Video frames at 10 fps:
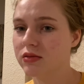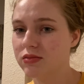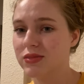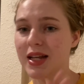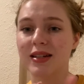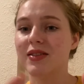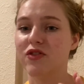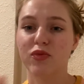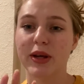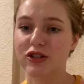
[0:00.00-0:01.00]
send
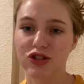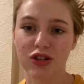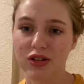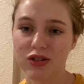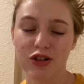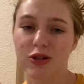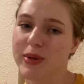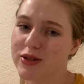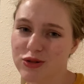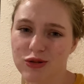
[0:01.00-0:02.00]
information to your
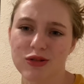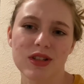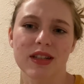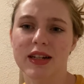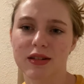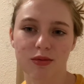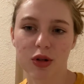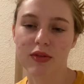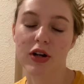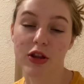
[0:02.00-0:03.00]
muscles and
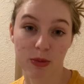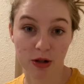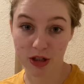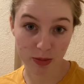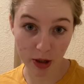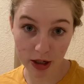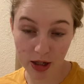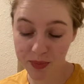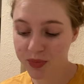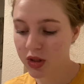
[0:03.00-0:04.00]
whatever other parts of your
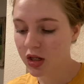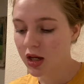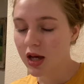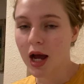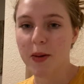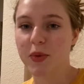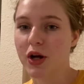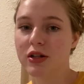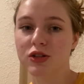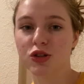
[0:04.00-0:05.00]
body. I'm
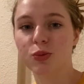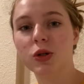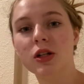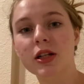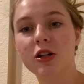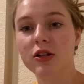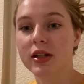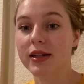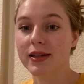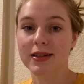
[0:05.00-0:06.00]
not super clear on
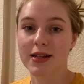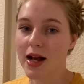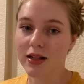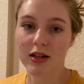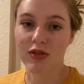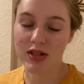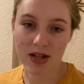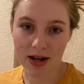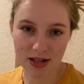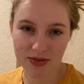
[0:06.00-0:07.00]
exactly the
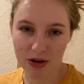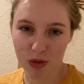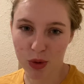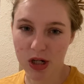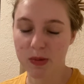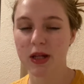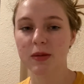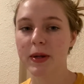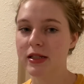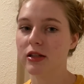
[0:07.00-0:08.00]
science of how it works, but that's
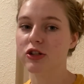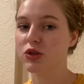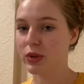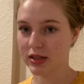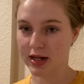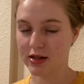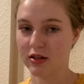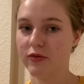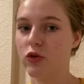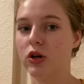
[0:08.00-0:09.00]
basically just what it's testing
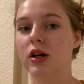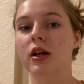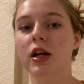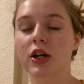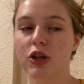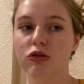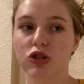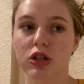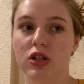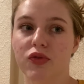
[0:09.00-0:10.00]
for. Usually
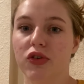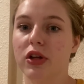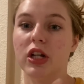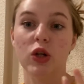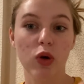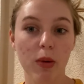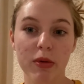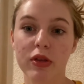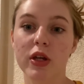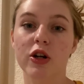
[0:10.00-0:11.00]
it's for
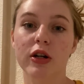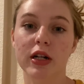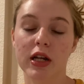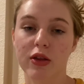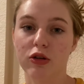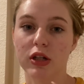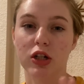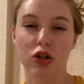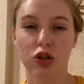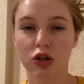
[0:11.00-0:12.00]
neuropathy or any other
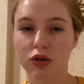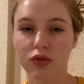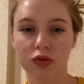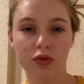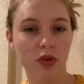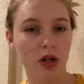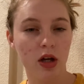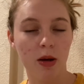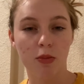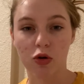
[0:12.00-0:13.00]
nerve
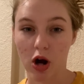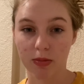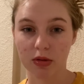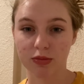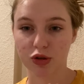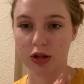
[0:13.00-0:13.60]
problems you could